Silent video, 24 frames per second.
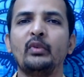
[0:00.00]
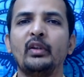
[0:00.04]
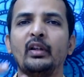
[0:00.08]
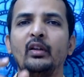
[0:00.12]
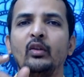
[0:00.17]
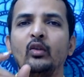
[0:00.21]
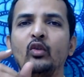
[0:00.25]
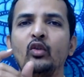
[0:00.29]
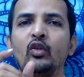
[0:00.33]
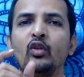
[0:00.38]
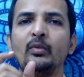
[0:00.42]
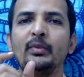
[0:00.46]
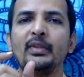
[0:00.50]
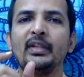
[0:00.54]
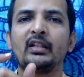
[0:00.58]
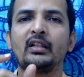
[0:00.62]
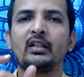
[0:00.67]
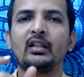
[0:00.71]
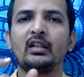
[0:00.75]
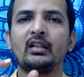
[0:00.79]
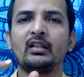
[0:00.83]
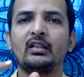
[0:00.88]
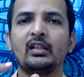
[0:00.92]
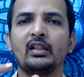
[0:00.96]
Om is
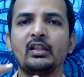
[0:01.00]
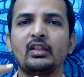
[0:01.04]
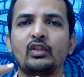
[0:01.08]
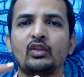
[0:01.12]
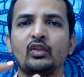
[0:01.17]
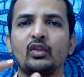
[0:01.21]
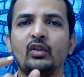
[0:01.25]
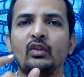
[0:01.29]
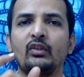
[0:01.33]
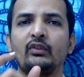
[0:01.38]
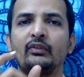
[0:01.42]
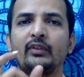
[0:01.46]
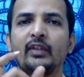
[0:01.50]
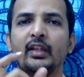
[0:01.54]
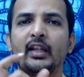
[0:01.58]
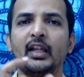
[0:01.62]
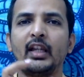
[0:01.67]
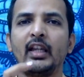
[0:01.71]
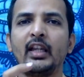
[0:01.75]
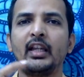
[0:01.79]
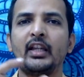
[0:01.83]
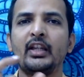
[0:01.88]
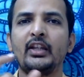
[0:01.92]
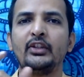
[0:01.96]
consist of
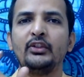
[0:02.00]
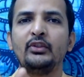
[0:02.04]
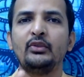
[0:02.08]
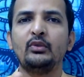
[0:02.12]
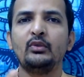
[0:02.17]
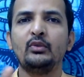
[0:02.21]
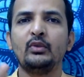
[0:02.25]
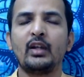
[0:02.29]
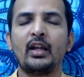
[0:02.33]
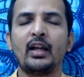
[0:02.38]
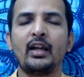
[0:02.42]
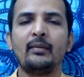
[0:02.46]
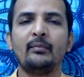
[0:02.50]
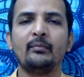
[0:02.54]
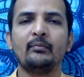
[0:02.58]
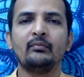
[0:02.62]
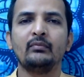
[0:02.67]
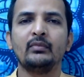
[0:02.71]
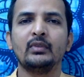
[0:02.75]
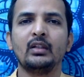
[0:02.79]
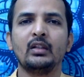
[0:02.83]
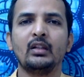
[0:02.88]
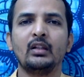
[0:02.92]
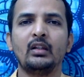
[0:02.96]

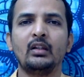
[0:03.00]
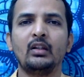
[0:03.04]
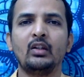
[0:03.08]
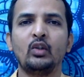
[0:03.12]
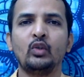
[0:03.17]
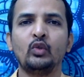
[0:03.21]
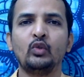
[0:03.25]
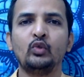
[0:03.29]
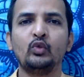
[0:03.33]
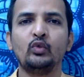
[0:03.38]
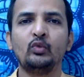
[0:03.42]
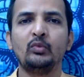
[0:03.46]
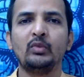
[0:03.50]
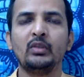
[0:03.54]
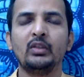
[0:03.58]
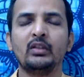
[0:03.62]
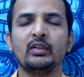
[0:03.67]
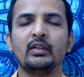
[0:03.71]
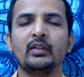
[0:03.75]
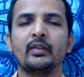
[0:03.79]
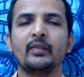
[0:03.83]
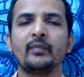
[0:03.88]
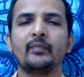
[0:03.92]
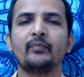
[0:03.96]
AUM, Aum.
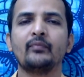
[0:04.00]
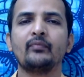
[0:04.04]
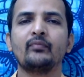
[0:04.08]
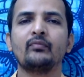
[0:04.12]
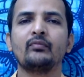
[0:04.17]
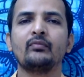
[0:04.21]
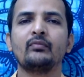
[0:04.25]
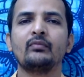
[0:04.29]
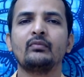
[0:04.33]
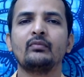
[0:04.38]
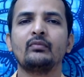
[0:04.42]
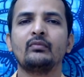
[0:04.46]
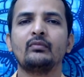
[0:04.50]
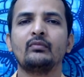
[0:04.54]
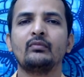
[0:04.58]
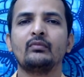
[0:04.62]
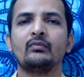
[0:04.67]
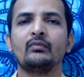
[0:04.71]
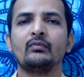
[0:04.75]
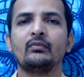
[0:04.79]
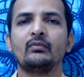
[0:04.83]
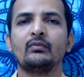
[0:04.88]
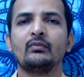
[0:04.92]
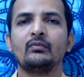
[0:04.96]

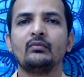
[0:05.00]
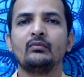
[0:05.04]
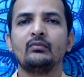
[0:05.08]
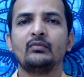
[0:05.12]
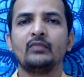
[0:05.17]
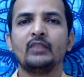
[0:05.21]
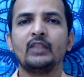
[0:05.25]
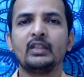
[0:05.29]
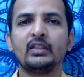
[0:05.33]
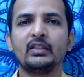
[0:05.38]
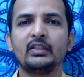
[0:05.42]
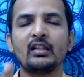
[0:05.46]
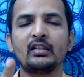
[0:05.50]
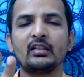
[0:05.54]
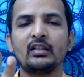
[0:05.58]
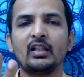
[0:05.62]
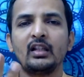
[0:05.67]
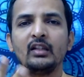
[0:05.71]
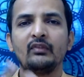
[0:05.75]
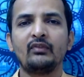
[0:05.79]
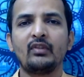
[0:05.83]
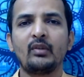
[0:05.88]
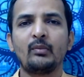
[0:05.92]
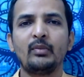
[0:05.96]
These three are the
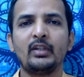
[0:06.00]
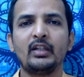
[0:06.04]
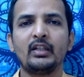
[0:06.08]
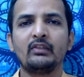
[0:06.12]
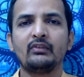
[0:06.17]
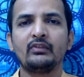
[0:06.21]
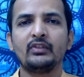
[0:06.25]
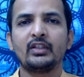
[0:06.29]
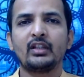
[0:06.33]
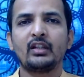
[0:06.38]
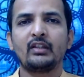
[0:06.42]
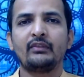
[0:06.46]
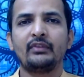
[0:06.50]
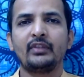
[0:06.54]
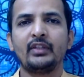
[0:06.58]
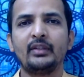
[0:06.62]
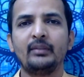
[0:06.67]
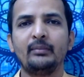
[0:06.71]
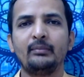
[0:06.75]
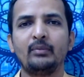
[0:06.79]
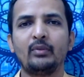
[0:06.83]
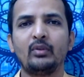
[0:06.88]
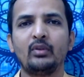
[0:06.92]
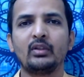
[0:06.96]
alphabets which are very
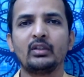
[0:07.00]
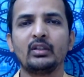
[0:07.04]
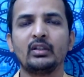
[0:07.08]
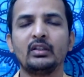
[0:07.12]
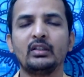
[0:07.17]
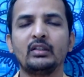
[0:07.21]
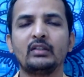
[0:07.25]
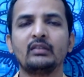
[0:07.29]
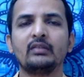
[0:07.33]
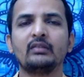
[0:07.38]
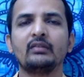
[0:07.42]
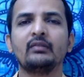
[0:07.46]
important,